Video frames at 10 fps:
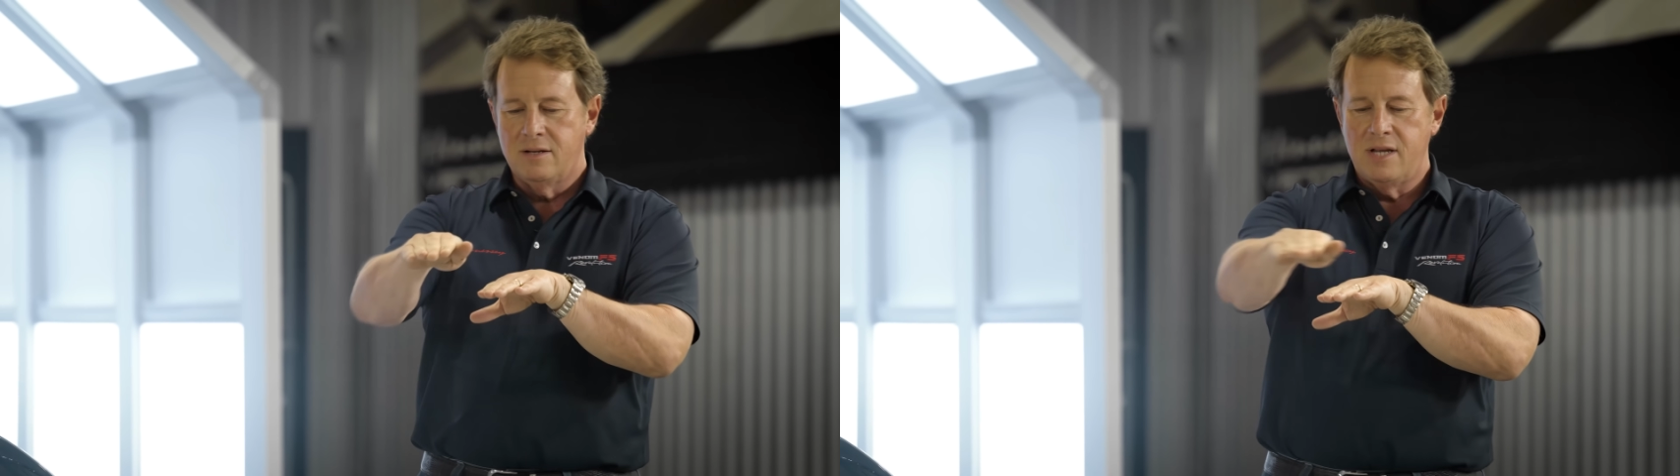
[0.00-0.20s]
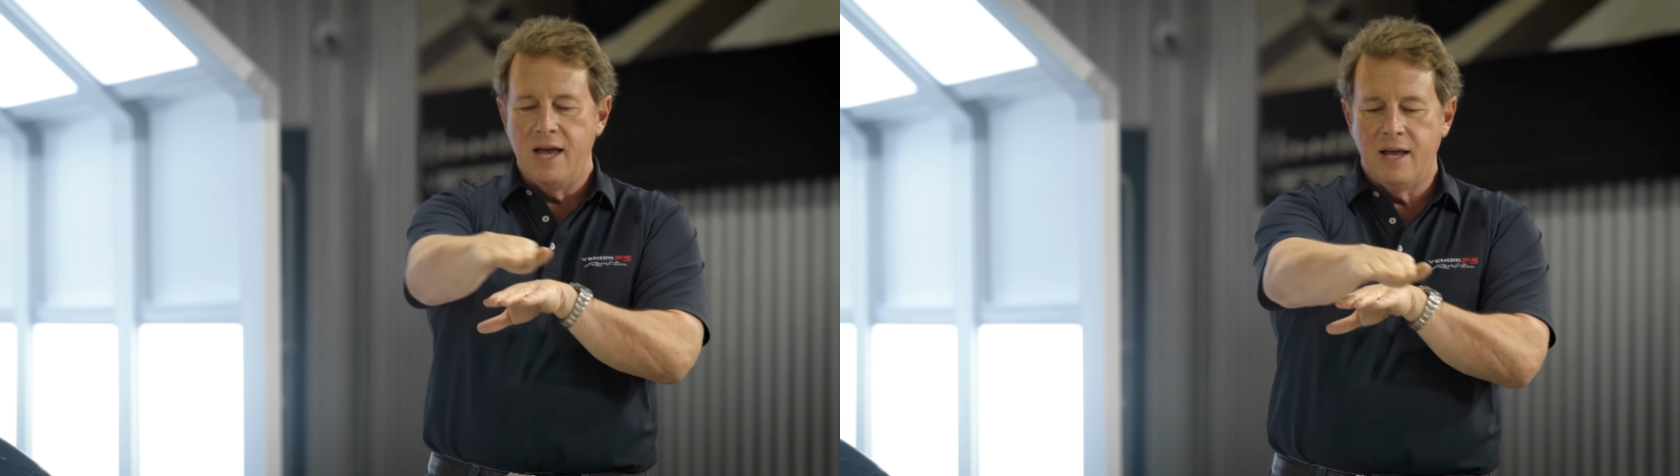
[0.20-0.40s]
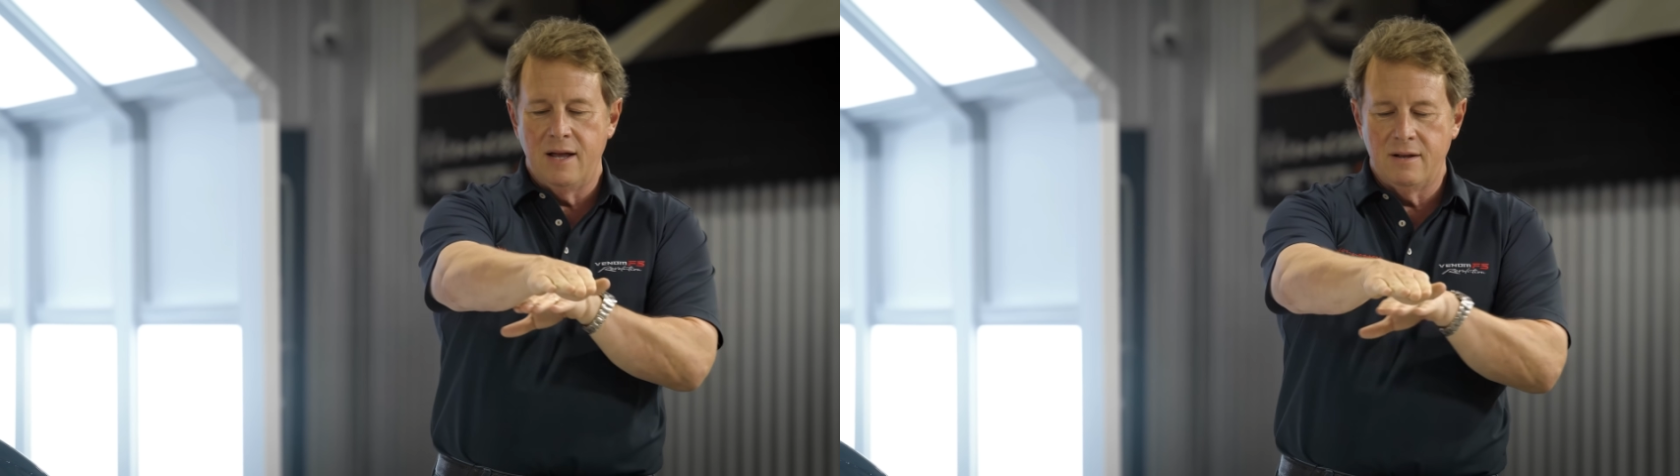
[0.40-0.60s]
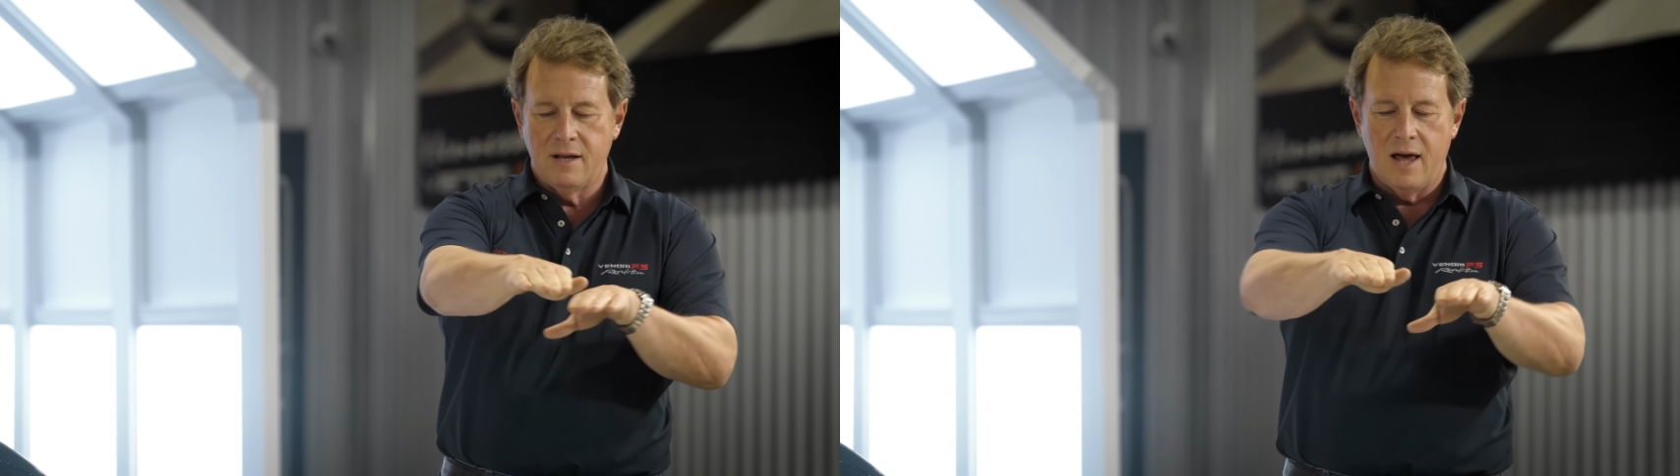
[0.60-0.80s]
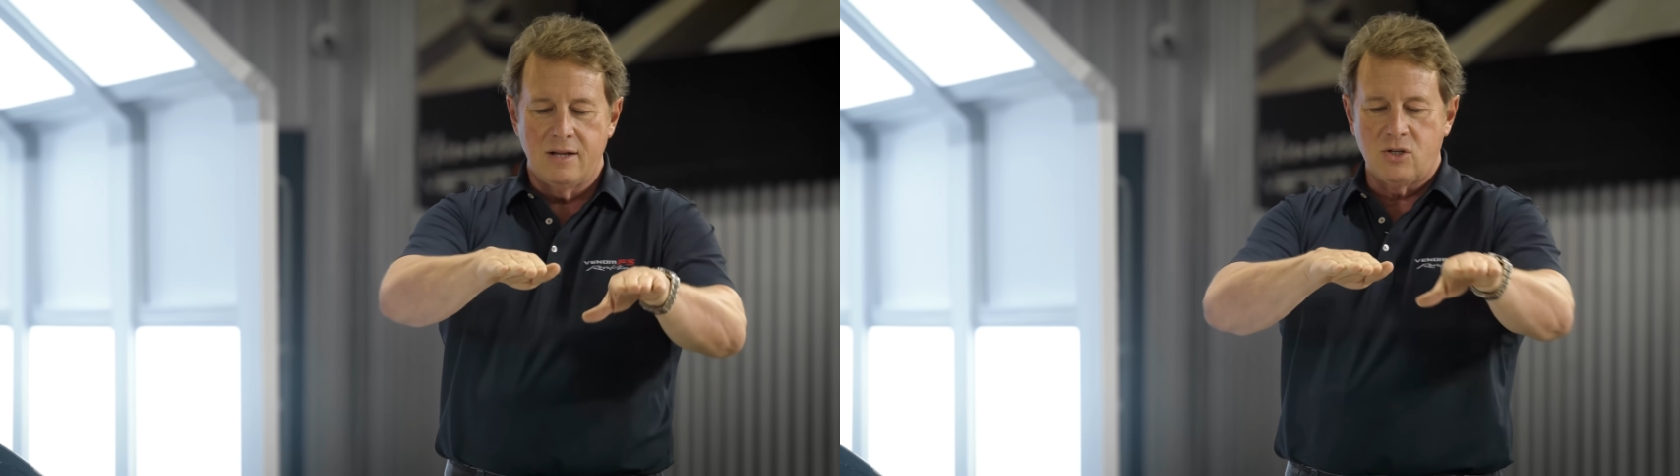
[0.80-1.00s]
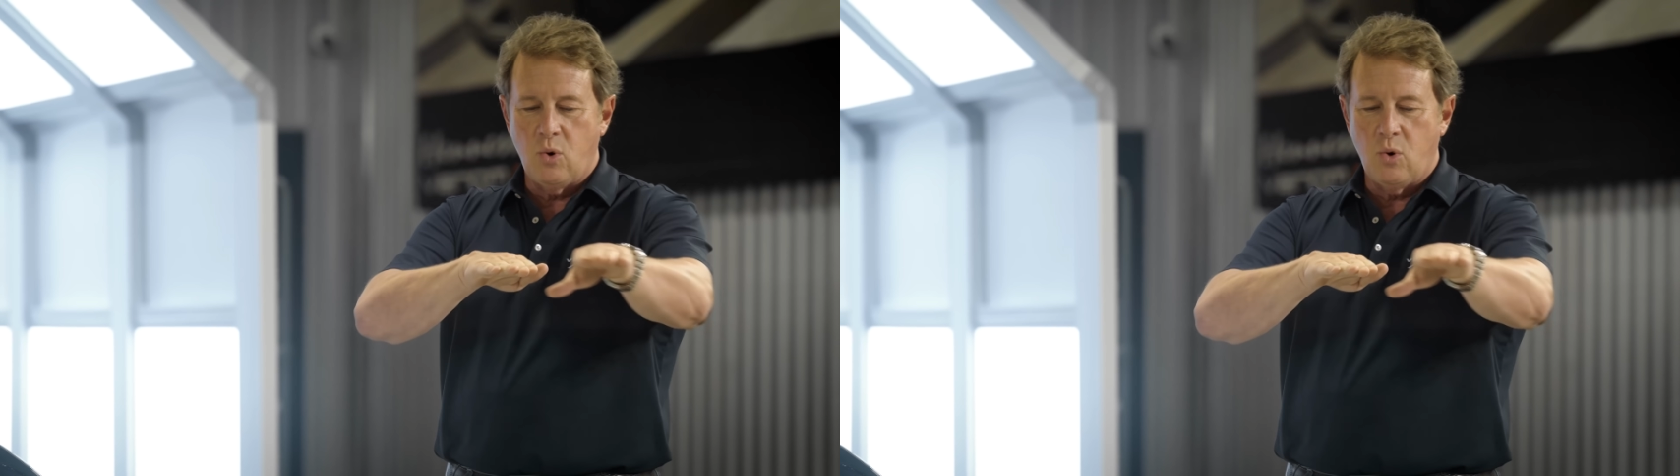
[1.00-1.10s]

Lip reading: taking kind of